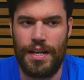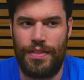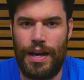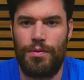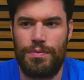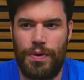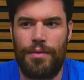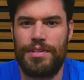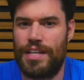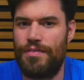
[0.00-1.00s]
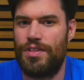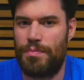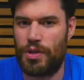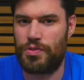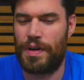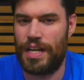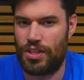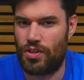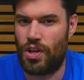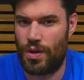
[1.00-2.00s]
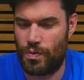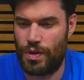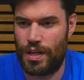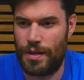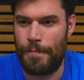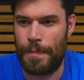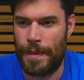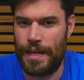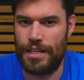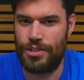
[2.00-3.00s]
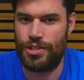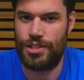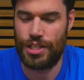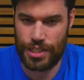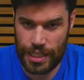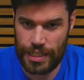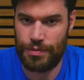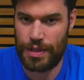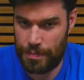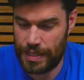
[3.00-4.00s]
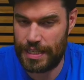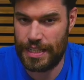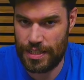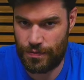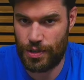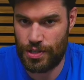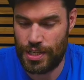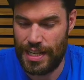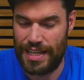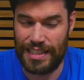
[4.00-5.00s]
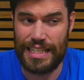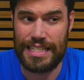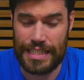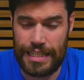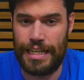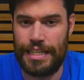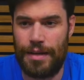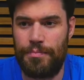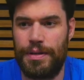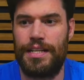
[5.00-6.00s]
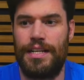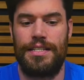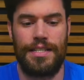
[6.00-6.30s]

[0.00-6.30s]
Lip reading: That would probably save you the most money in the long run, is just getting with the big keys first, at least getting them, because